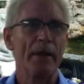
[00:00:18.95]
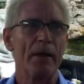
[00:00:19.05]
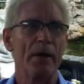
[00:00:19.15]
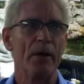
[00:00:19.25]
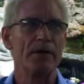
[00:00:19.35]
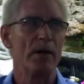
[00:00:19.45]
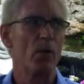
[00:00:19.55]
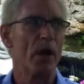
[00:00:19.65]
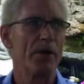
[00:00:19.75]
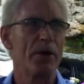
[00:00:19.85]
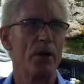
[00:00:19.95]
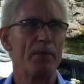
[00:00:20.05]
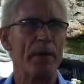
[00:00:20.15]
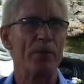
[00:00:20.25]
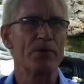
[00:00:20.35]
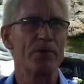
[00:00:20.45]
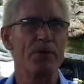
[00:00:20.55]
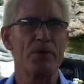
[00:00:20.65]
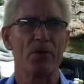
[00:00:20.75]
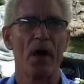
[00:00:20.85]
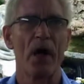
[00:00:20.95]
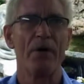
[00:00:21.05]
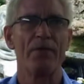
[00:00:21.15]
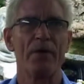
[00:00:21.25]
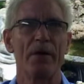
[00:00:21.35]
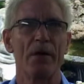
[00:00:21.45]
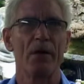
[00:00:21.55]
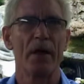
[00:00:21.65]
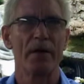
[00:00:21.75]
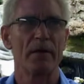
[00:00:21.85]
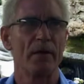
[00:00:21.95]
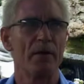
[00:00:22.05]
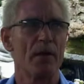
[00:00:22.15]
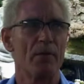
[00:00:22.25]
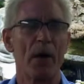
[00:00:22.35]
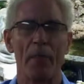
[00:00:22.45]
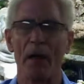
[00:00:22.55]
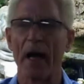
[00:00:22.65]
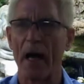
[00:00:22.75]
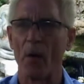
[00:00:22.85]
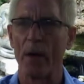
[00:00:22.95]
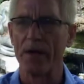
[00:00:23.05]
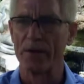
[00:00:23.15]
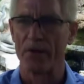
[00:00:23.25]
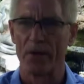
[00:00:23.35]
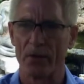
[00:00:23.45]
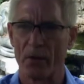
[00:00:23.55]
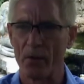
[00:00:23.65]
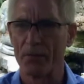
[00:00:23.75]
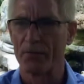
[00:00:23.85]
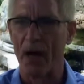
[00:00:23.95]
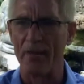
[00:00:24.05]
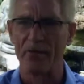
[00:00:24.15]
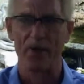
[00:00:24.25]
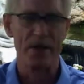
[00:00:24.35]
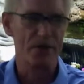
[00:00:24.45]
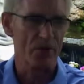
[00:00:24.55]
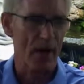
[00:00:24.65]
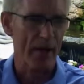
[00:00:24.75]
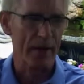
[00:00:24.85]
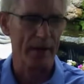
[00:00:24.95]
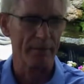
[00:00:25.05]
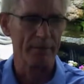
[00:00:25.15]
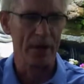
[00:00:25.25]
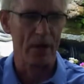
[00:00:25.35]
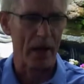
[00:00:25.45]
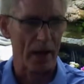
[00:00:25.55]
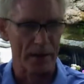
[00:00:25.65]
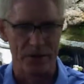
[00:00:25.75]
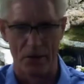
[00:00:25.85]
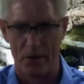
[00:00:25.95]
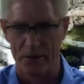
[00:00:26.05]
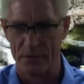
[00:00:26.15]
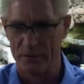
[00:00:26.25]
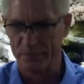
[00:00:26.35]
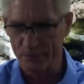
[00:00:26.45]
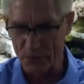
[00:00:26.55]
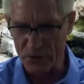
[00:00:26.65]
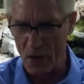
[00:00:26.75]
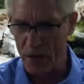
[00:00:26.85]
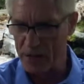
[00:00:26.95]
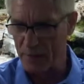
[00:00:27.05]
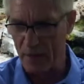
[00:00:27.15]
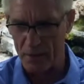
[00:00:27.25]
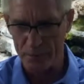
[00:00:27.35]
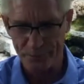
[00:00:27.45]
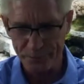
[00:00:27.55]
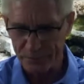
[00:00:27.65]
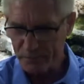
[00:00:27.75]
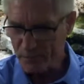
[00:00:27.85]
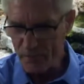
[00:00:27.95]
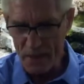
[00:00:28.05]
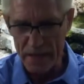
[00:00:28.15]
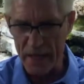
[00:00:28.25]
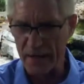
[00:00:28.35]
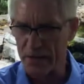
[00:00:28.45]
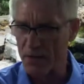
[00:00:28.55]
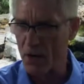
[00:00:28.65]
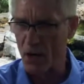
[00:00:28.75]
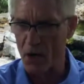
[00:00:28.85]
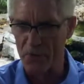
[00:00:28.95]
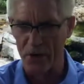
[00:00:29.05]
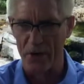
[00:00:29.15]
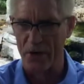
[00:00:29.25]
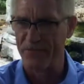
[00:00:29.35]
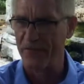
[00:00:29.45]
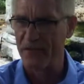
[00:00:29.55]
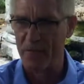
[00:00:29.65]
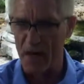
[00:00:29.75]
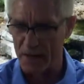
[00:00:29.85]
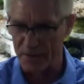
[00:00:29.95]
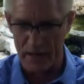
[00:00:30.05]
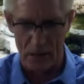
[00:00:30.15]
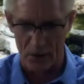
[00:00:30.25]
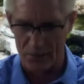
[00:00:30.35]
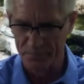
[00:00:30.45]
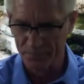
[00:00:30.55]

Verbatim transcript: you know, I say, well, you know, people shouldn't drive, you know, like the, the public highways or their own private racetrack. And, you know, Alex Jones was talking about getting his car up to 150 miles an hour